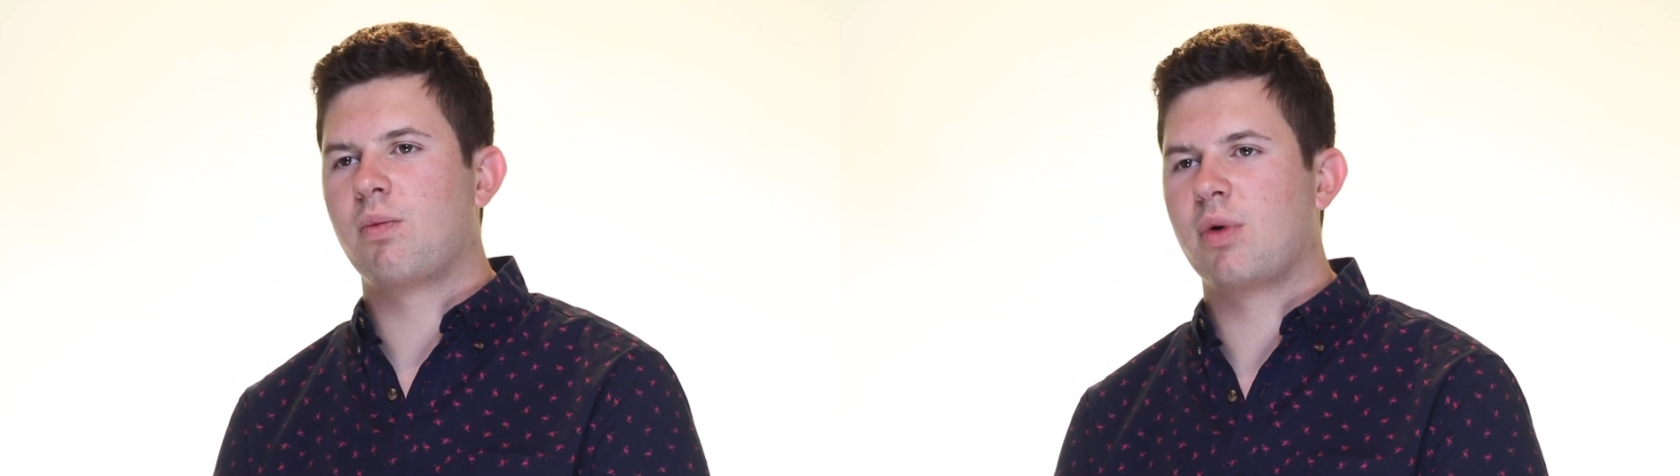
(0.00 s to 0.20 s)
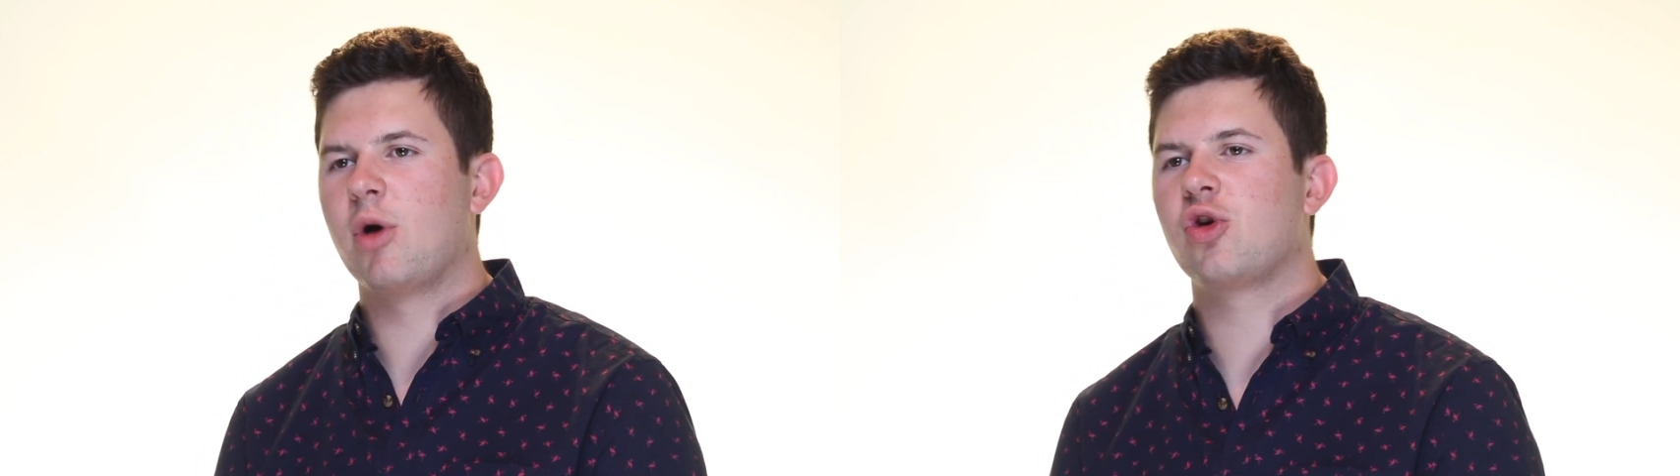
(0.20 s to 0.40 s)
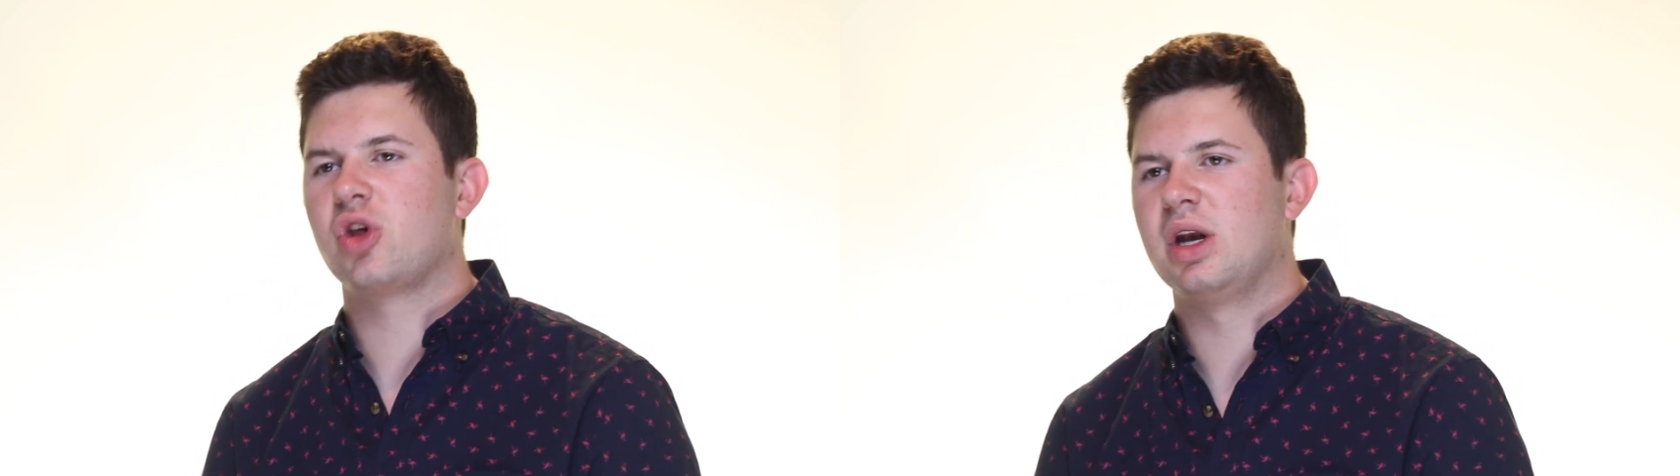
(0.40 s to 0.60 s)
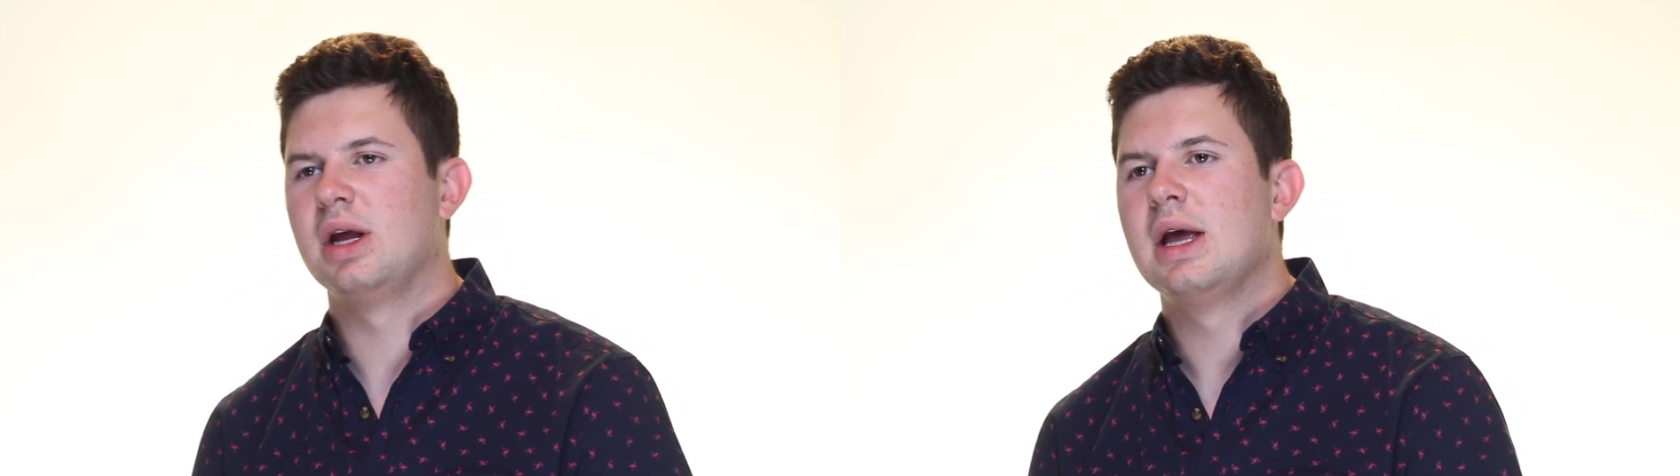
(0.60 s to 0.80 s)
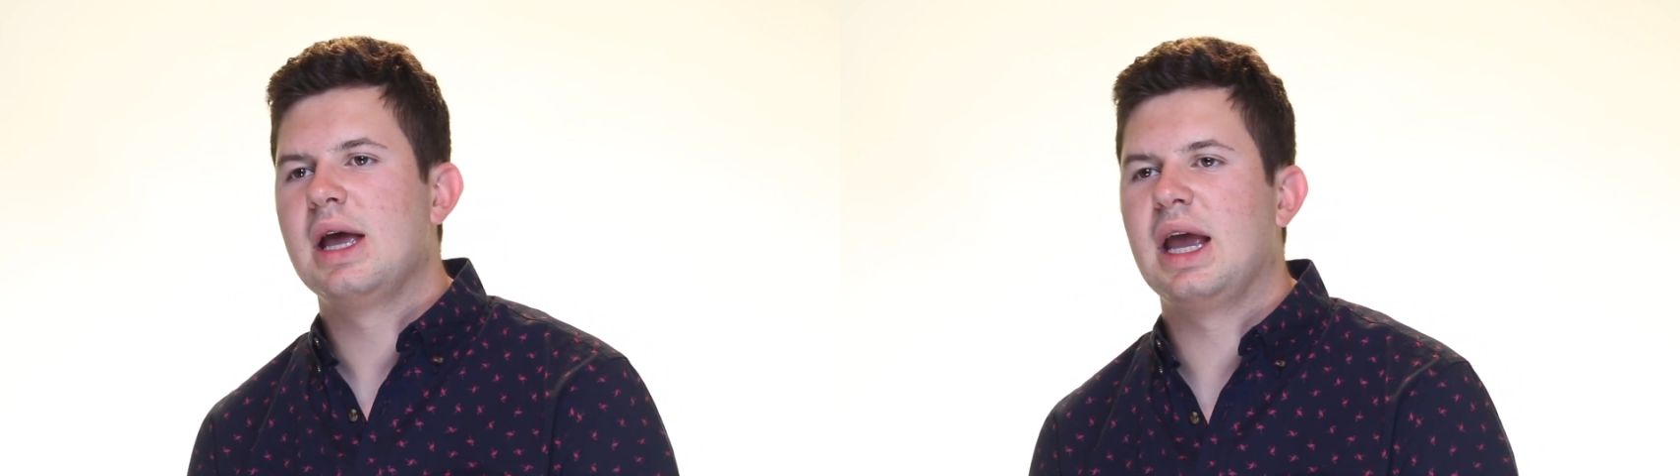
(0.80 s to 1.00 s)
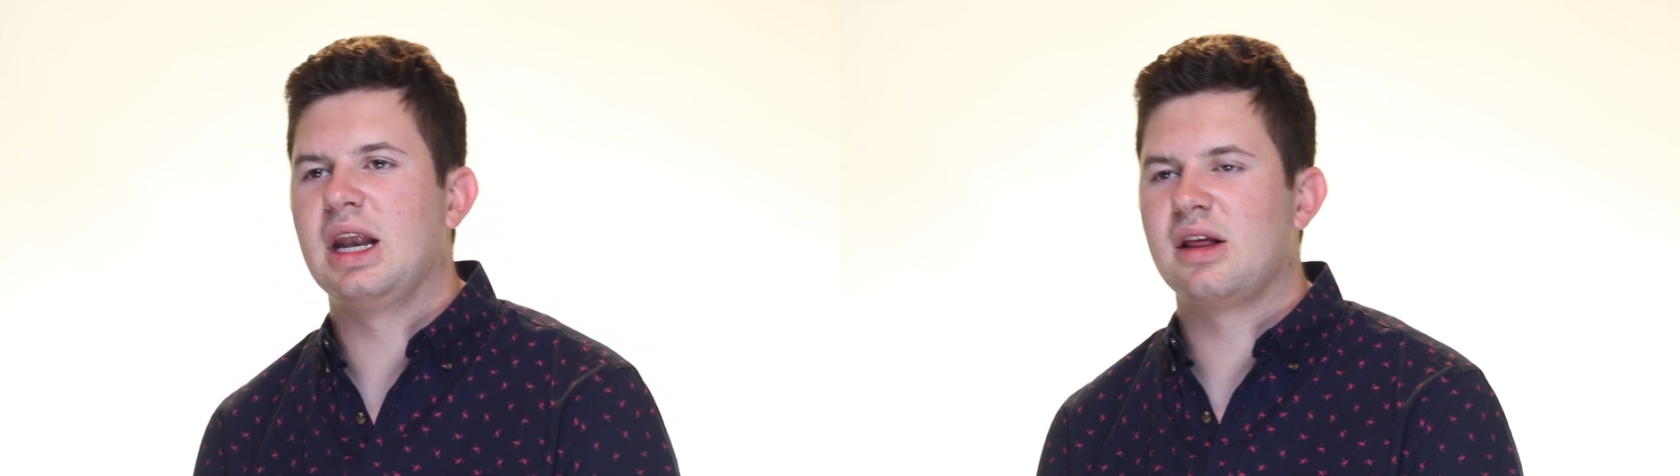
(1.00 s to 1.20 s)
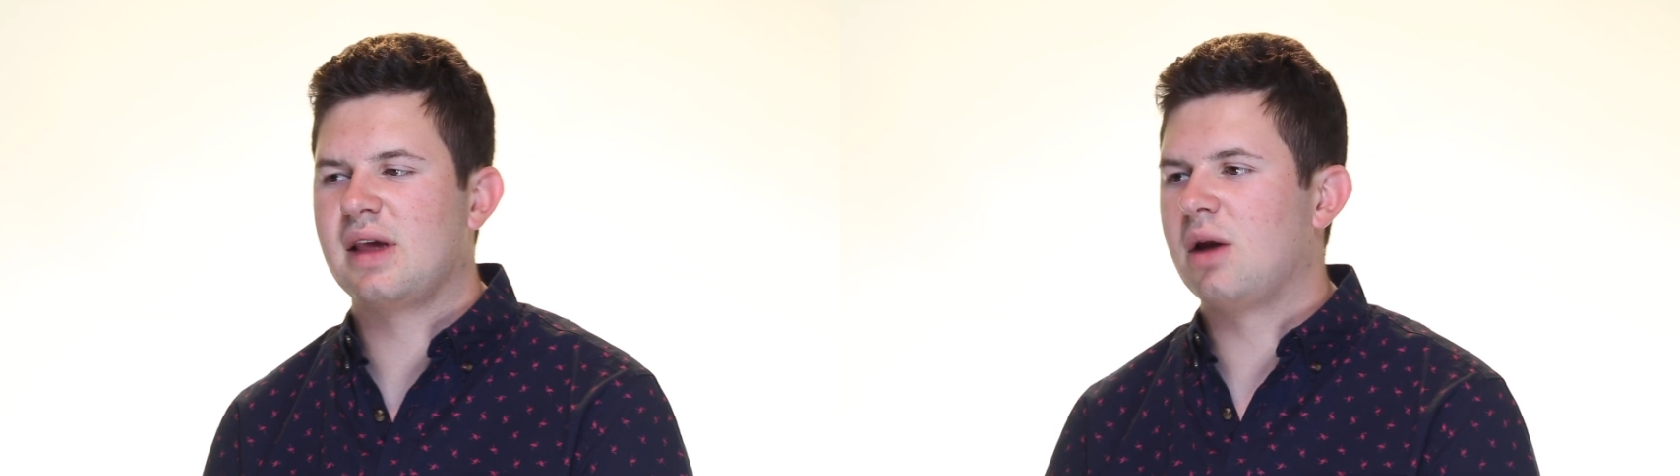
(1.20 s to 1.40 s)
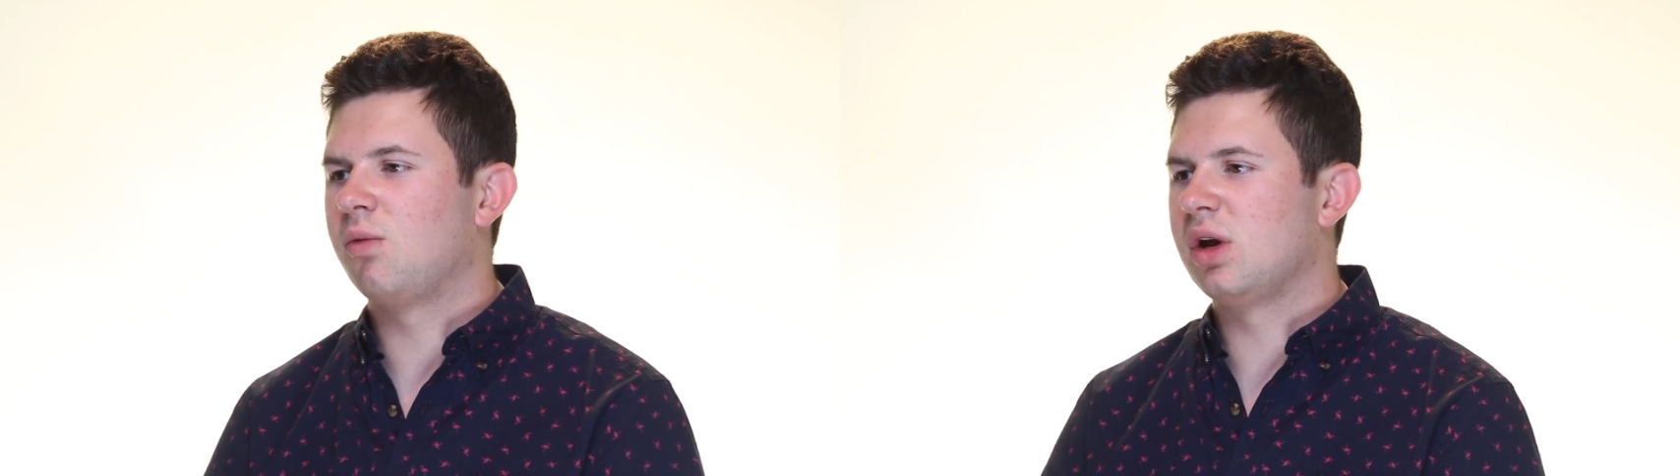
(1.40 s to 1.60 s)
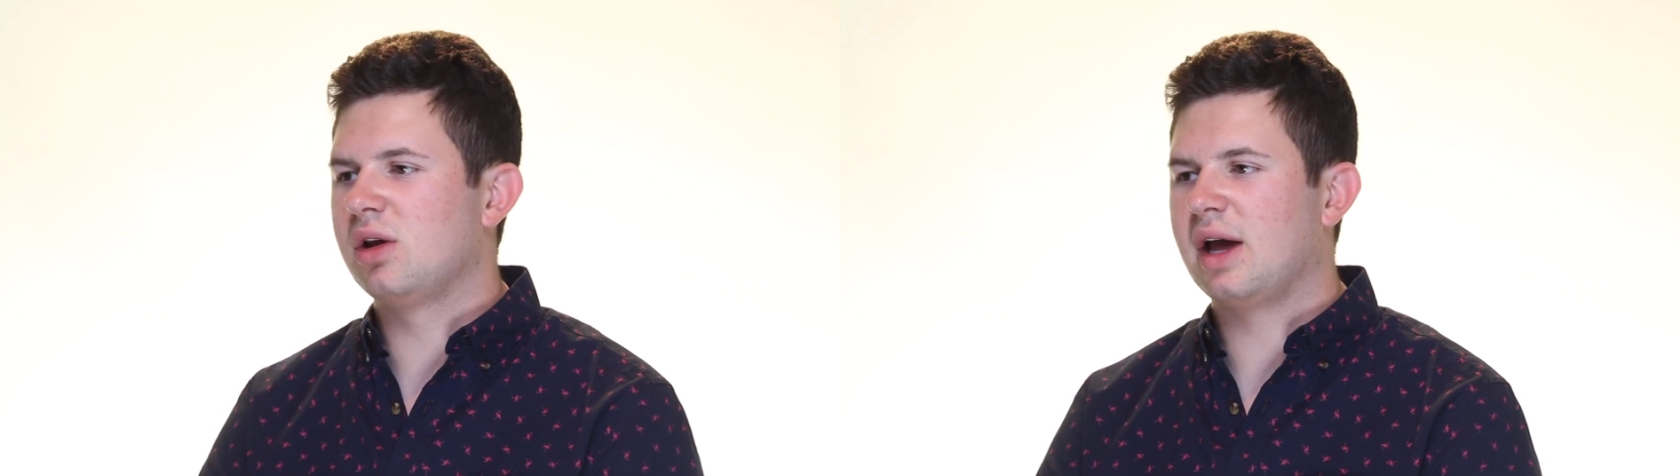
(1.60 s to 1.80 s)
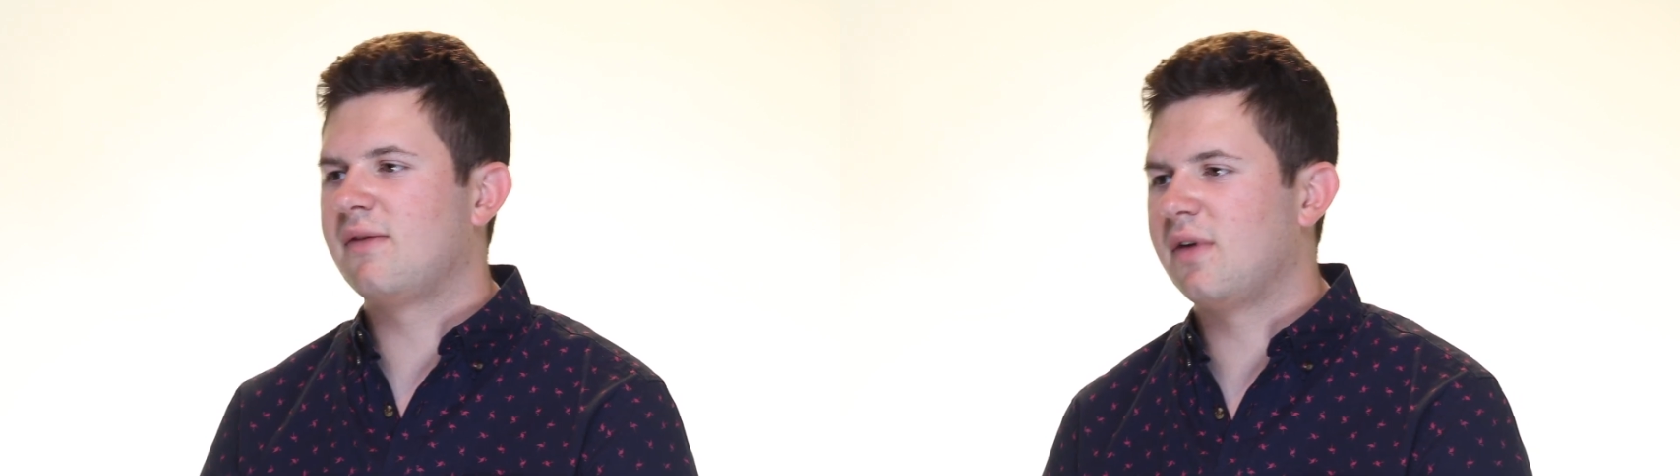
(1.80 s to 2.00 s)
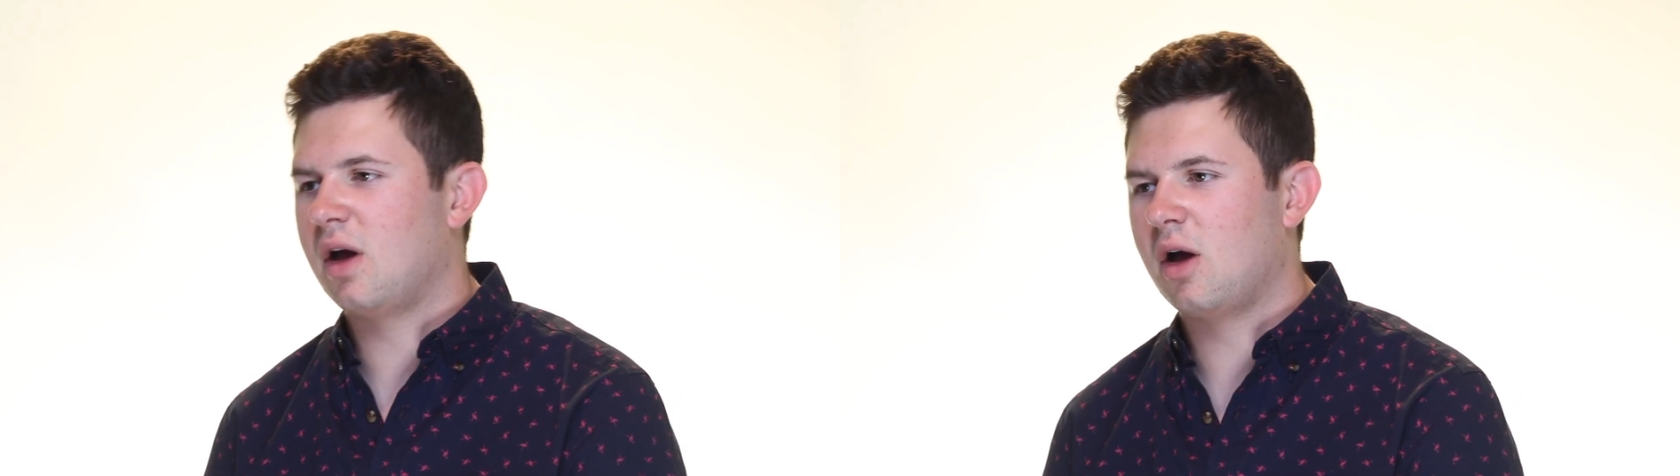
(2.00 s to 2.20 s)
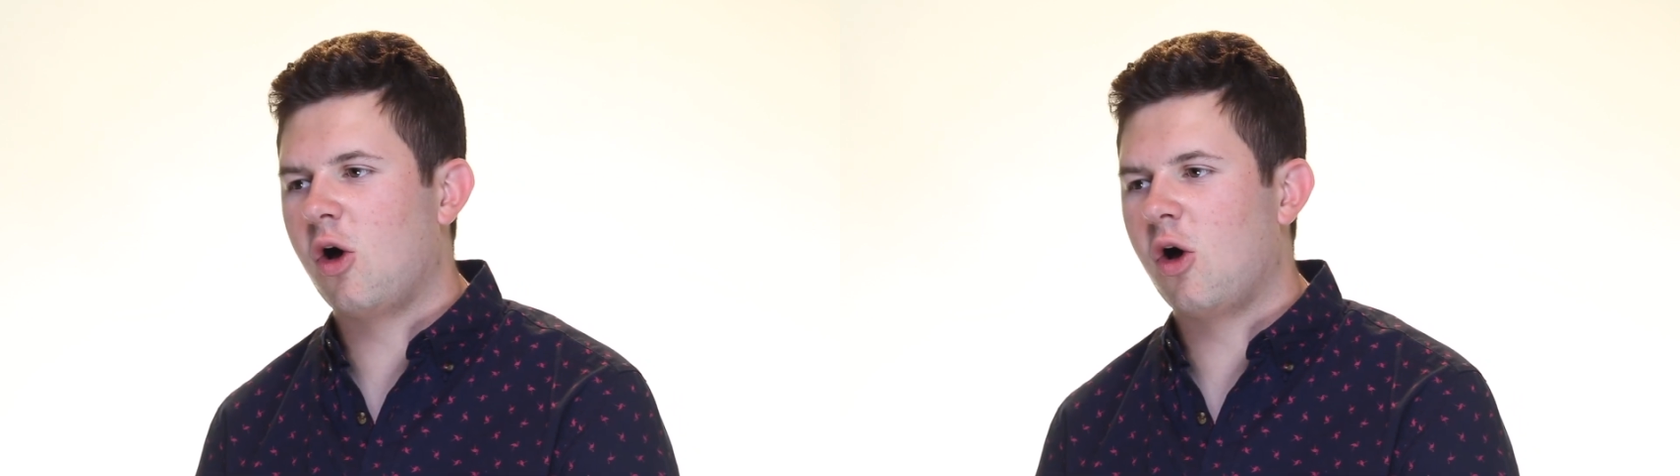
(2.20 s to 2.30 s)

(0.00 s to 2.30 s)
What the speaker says: promotion, and it said we'd love